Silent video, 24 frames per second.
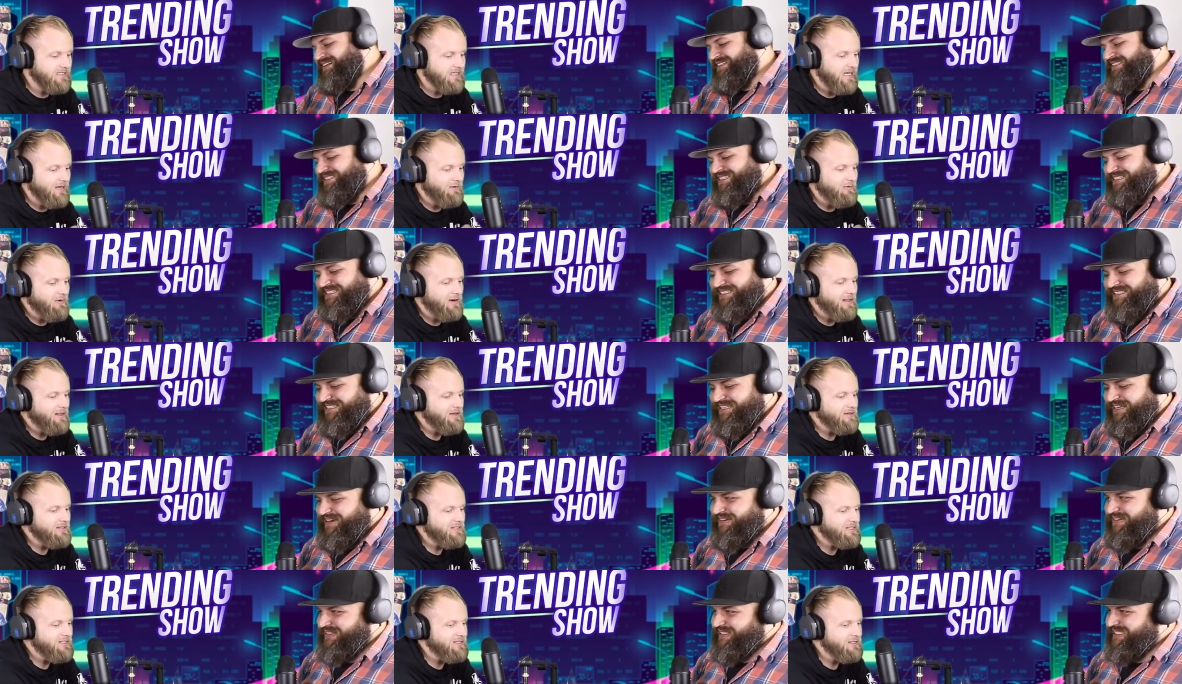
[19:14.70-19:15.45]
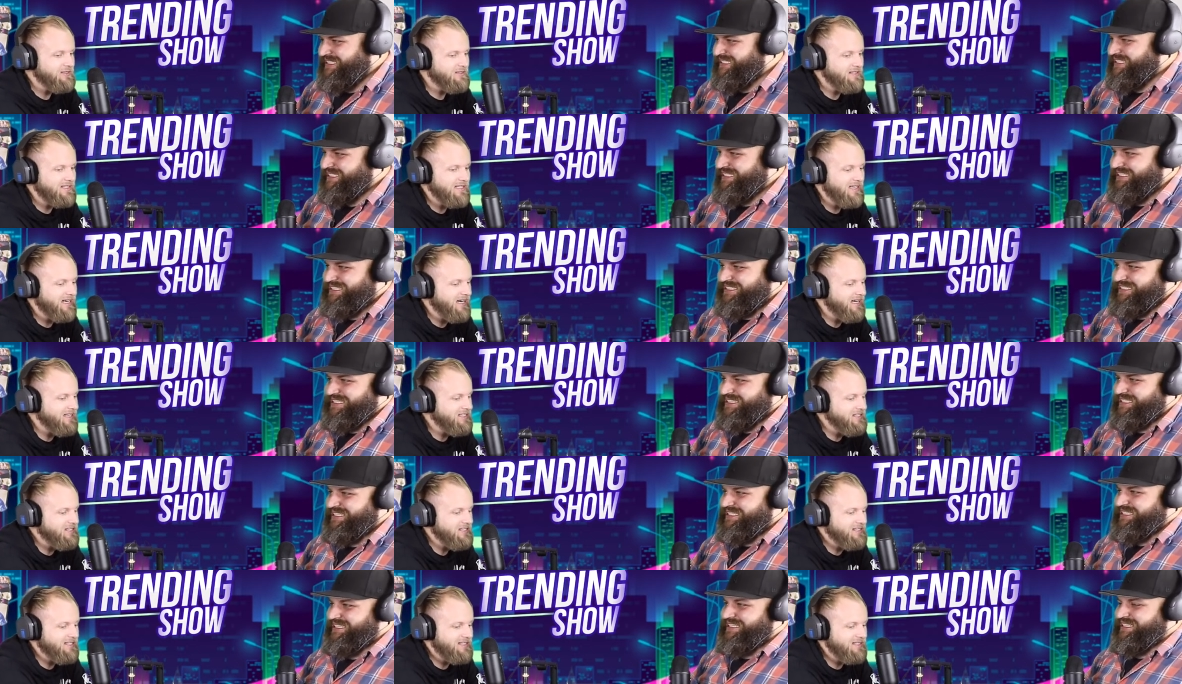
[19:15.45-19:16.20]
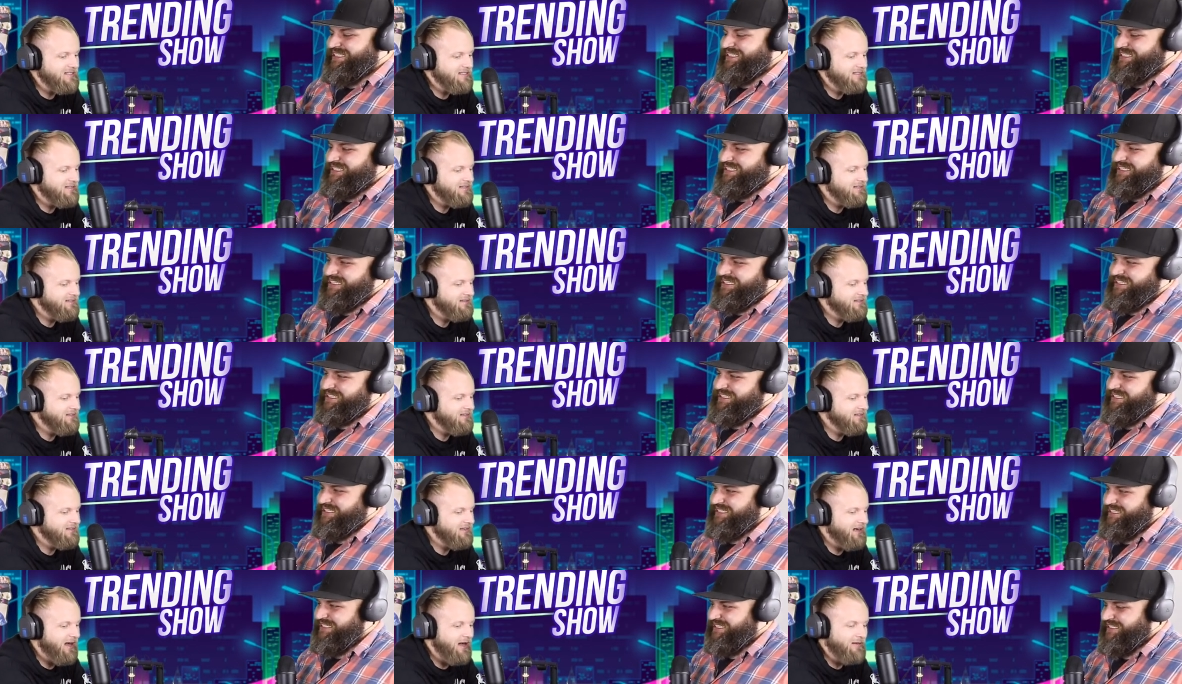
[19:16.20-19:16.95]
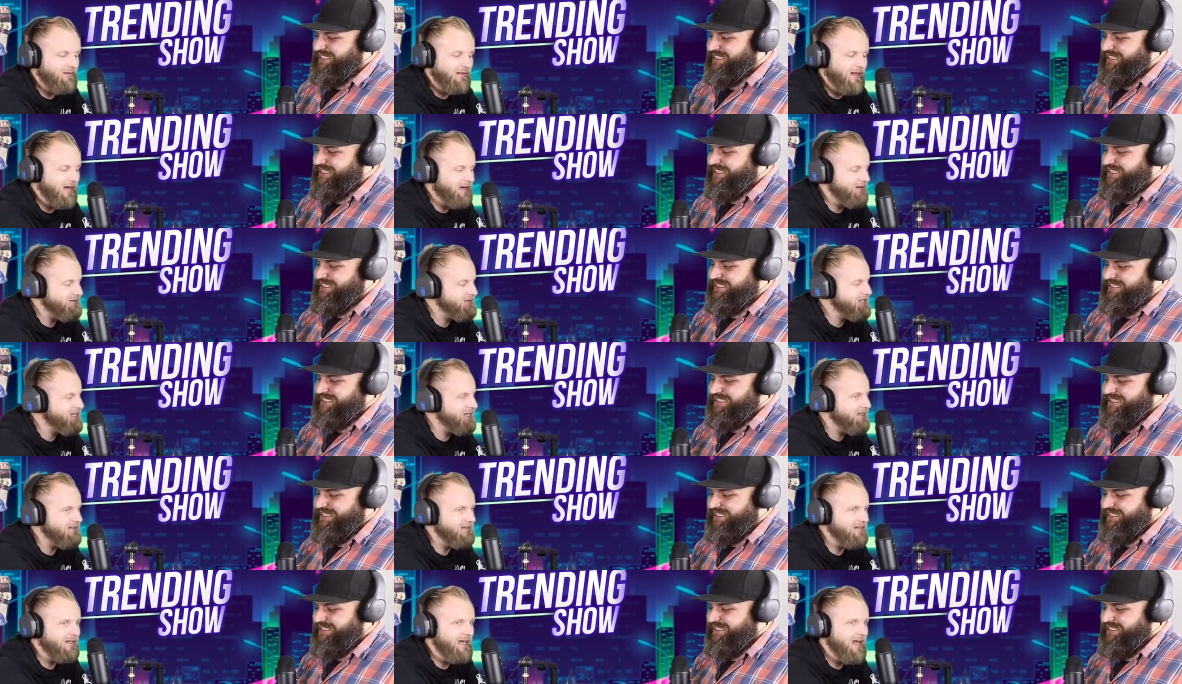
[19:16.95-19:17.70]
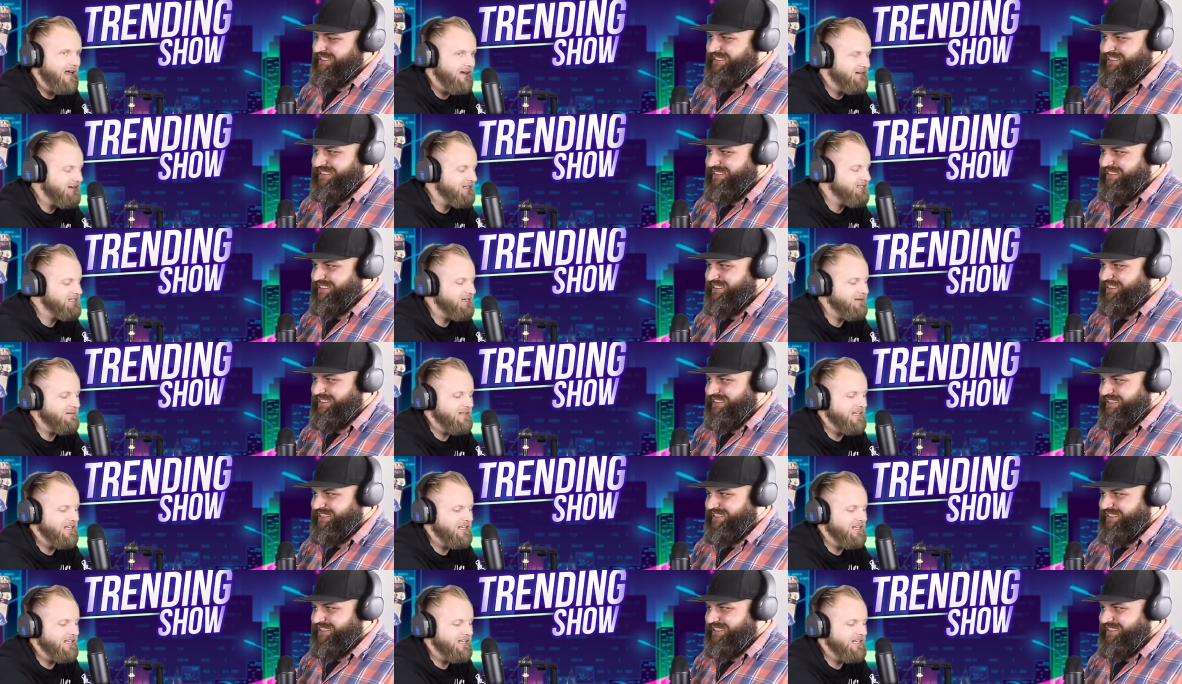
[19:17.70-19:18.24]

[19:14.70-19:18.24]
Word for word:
Speaker 1: like one of those dudes that I like I'm telling you, anytime that